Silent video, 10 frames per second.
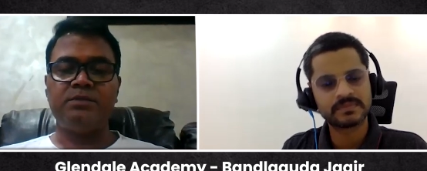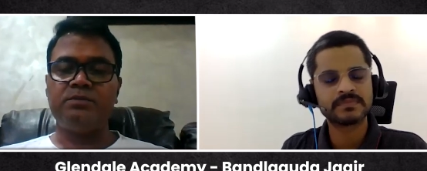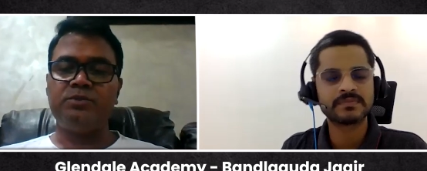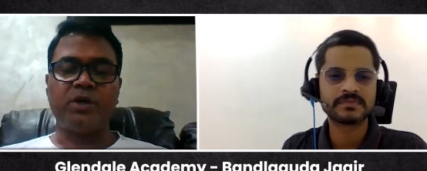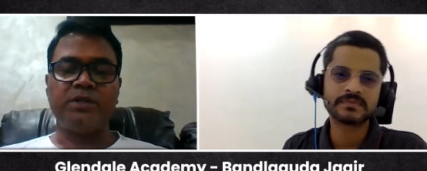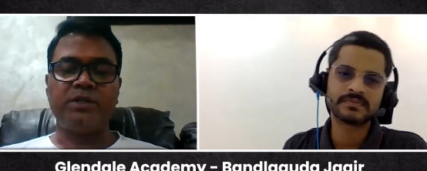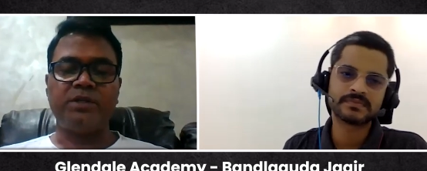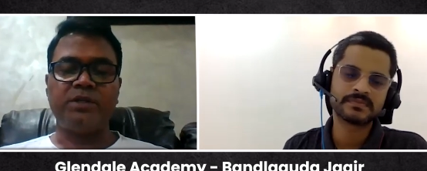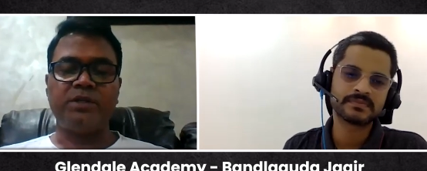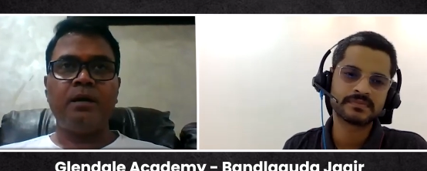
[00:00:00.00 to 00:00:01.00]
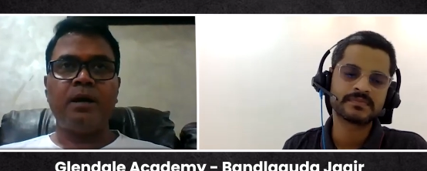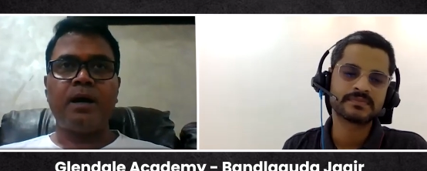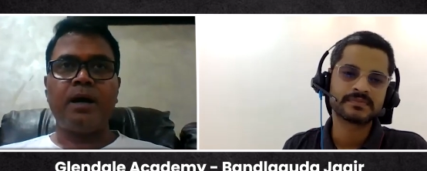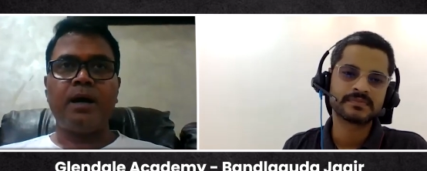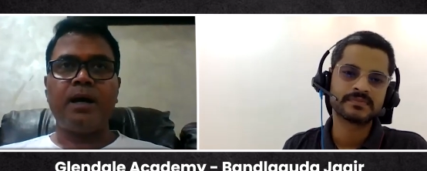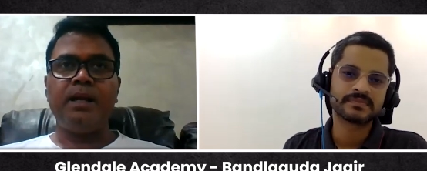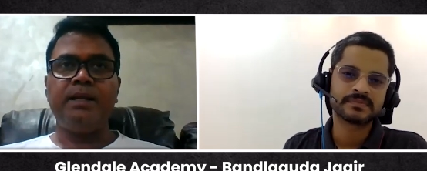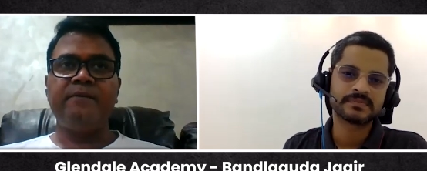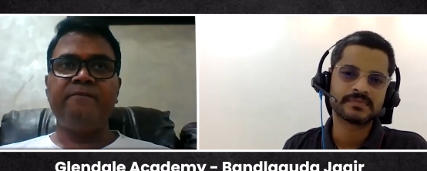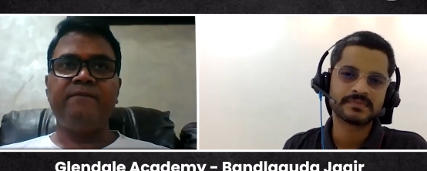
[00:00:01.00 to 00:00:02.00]
Speaker 1: join your kid.
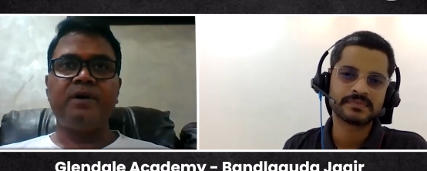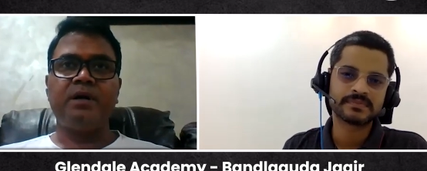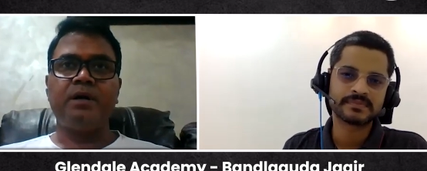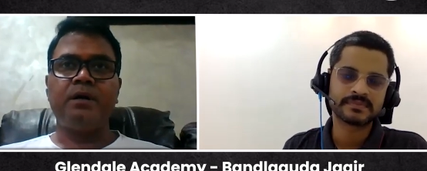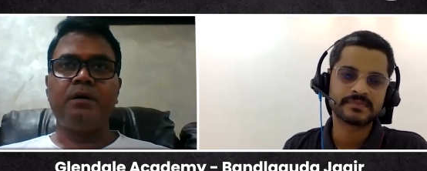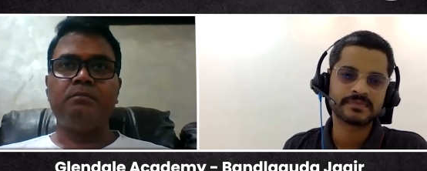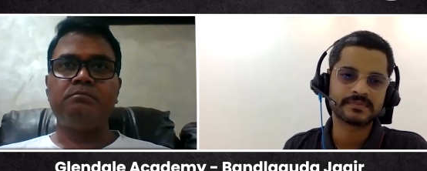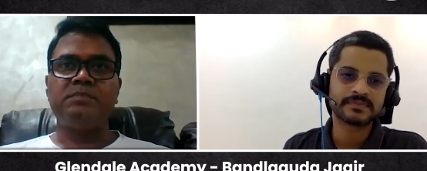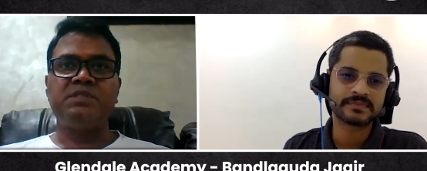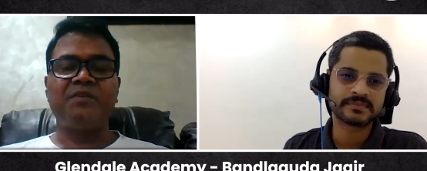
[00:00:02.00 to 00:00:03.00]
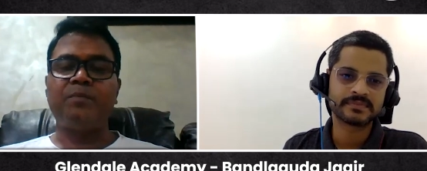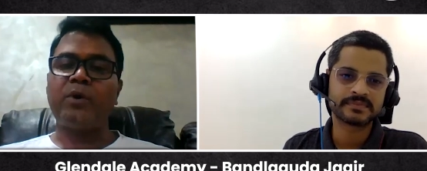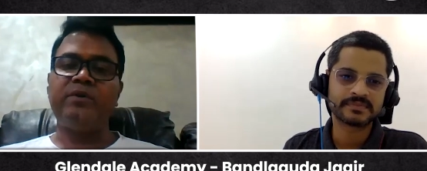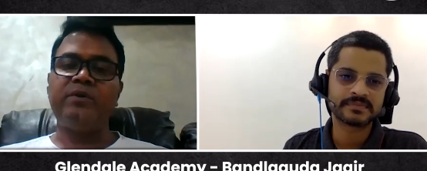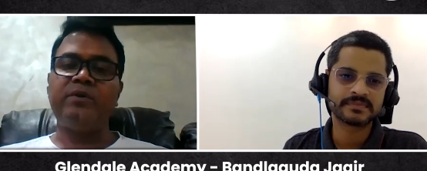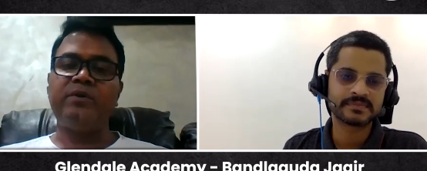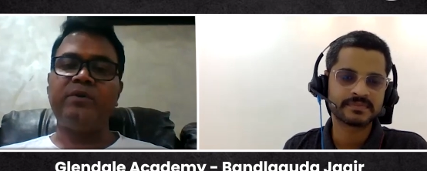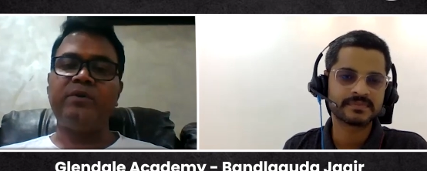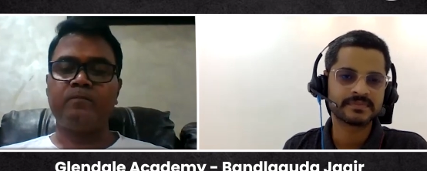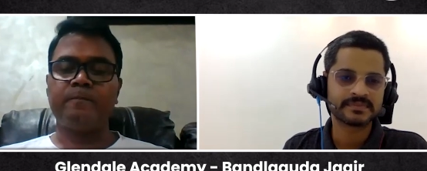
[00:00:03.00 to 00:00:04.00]
I'll give 7.5 out
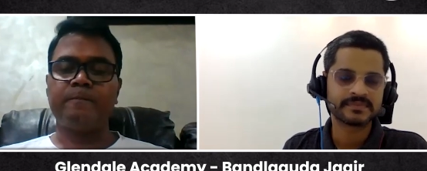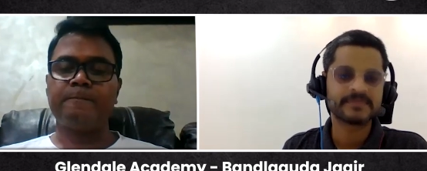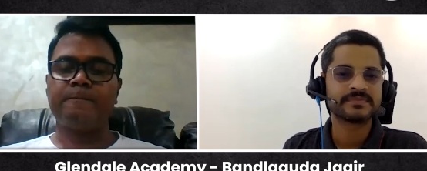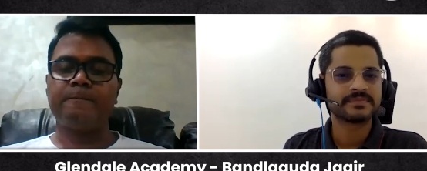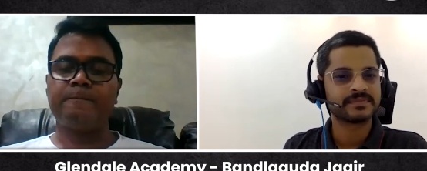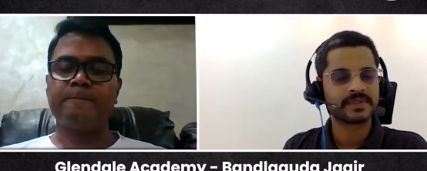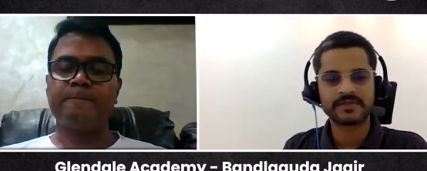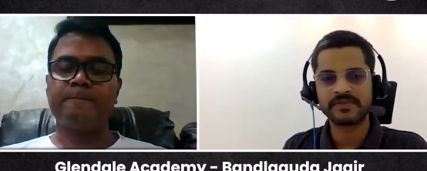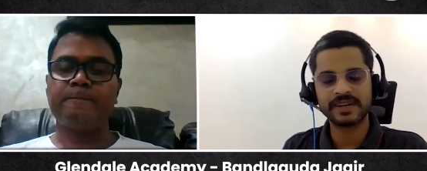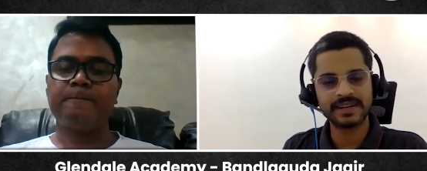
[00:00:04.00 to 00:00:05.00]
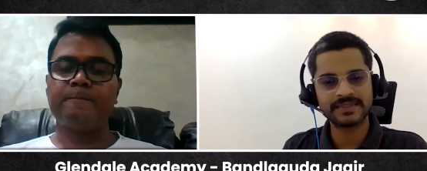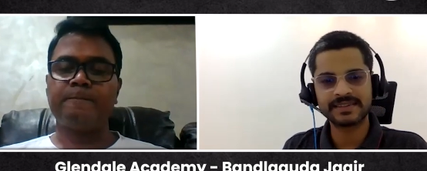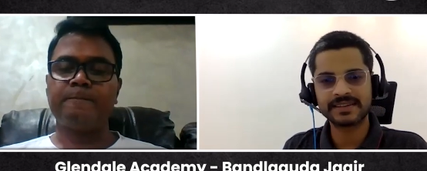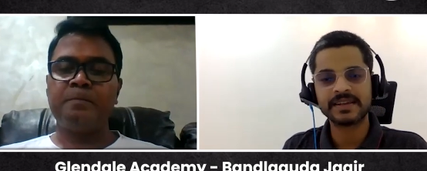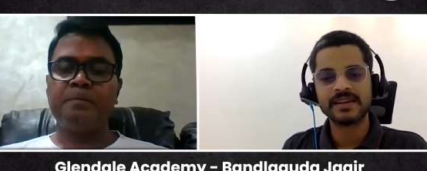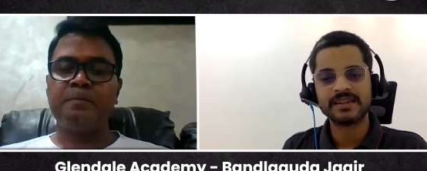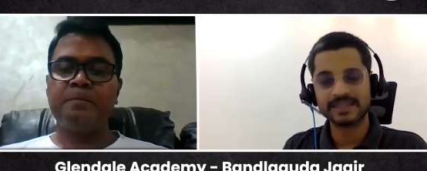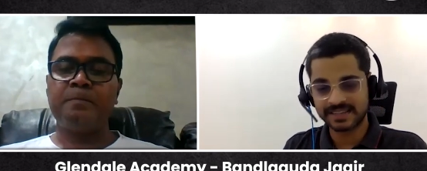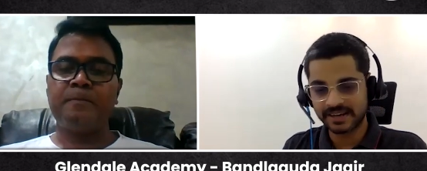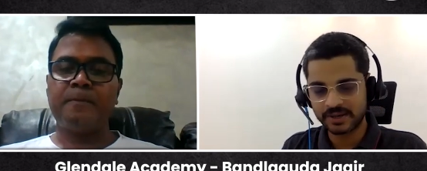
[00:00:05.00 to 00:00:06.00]
of 10.
Speaker 2: Fantastic.
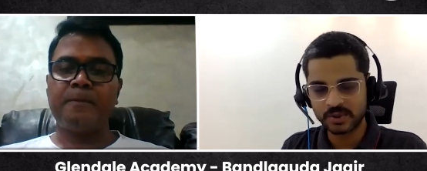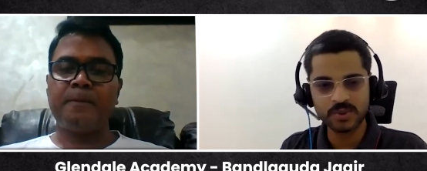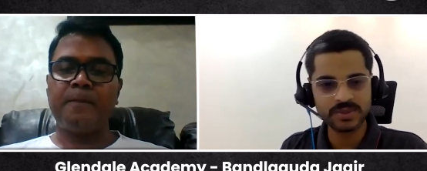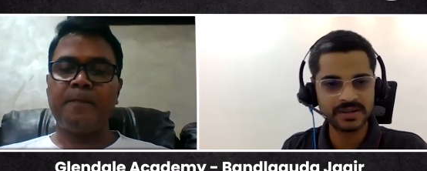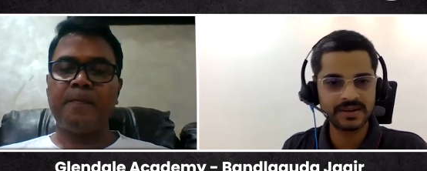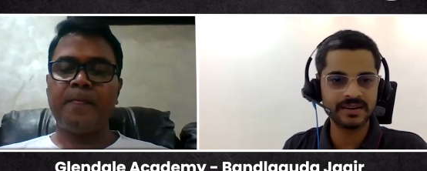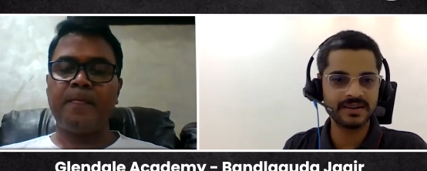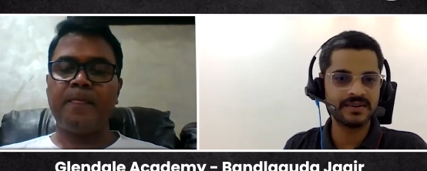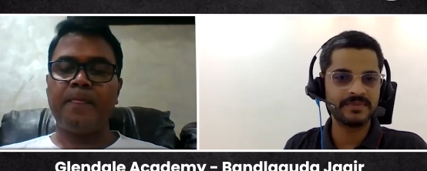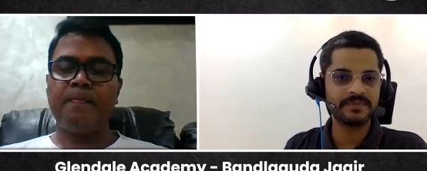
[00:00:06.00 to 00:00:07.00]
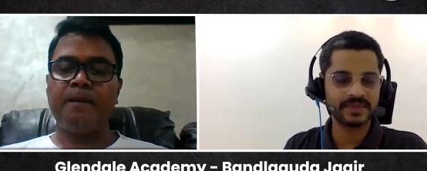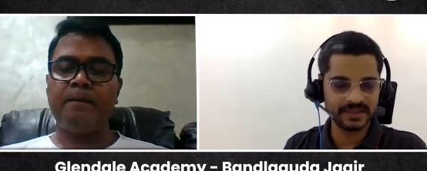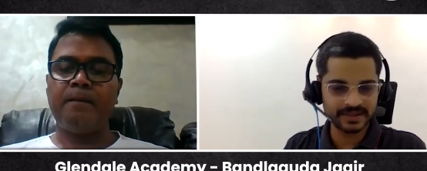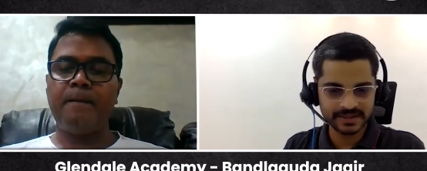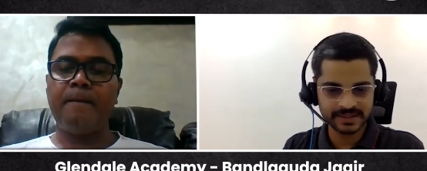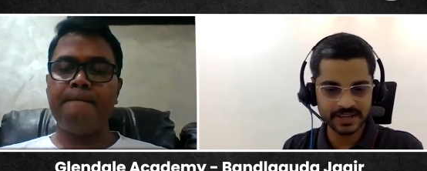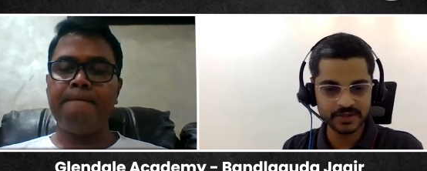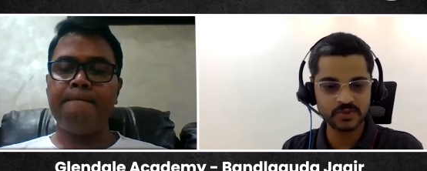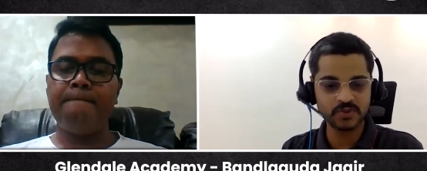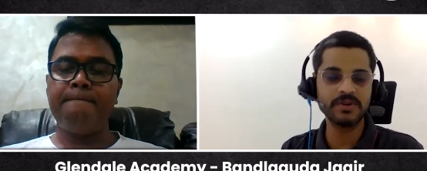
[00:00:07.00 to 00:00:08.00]
That's great to know, sir. Thank you
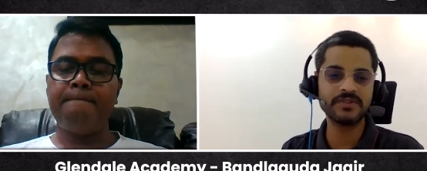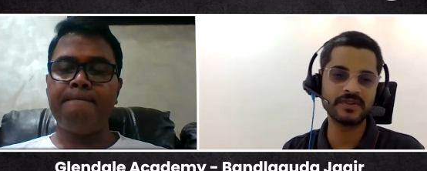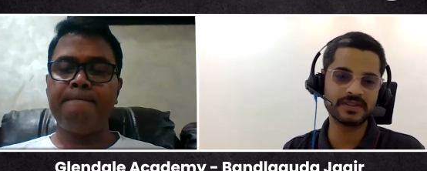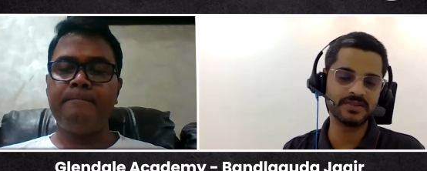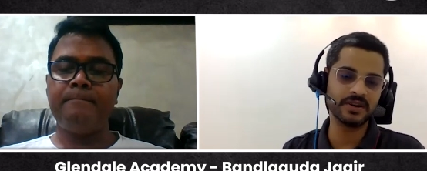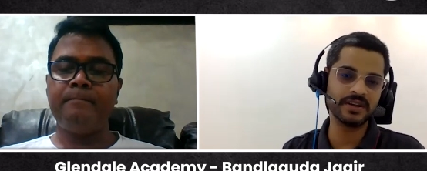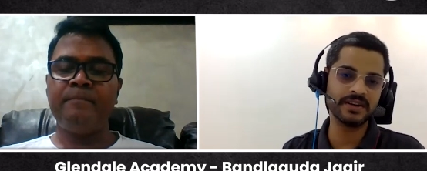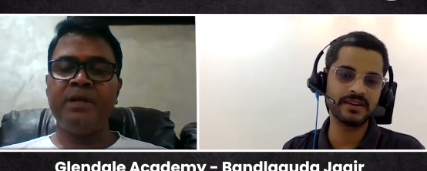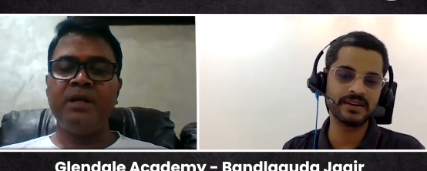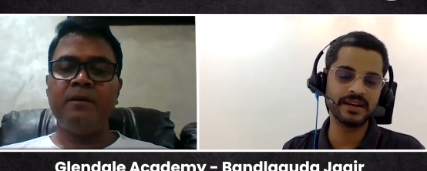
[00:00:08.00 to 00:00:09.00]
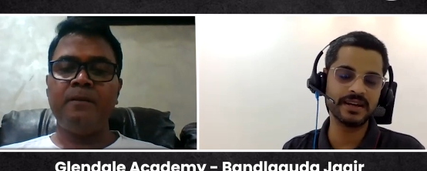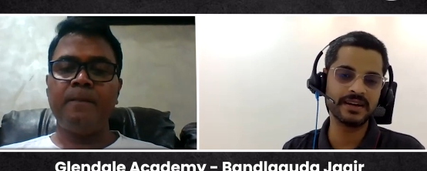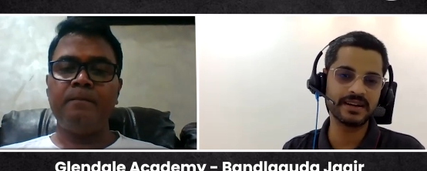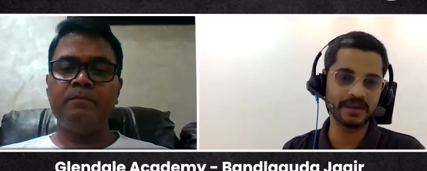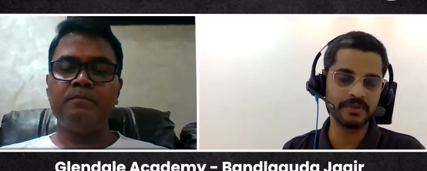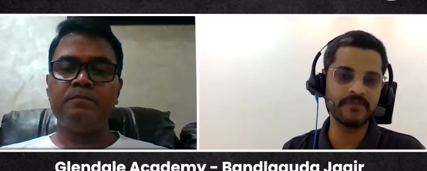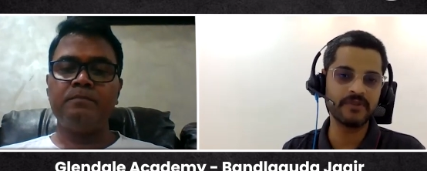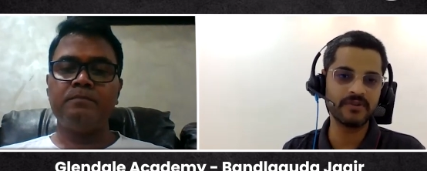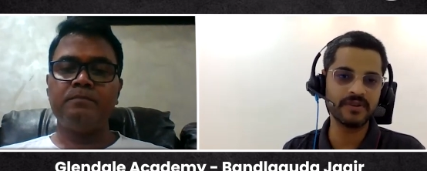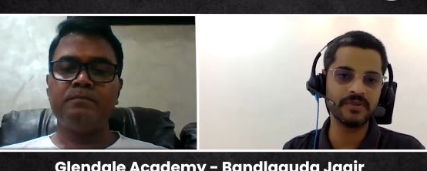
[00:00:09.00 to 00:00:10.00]
so much for joining and coming
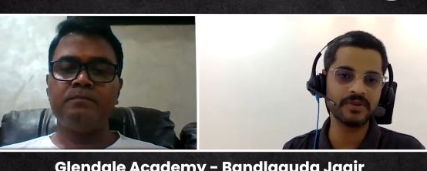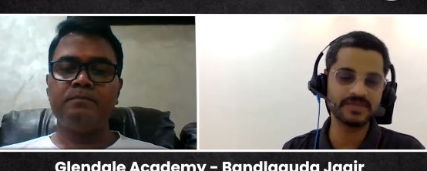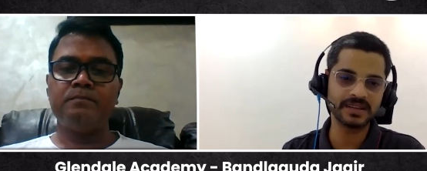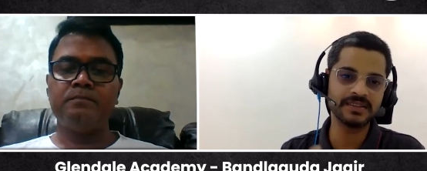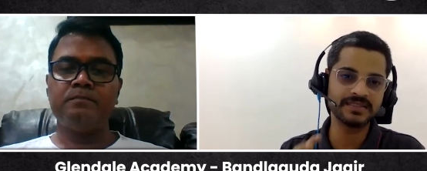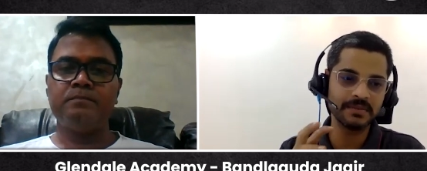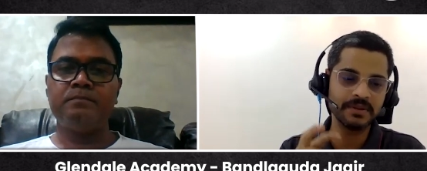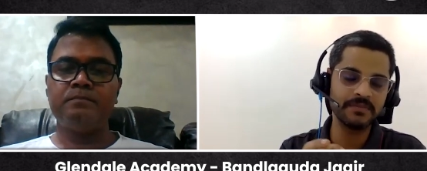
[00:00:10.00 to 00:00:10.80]
forward, because some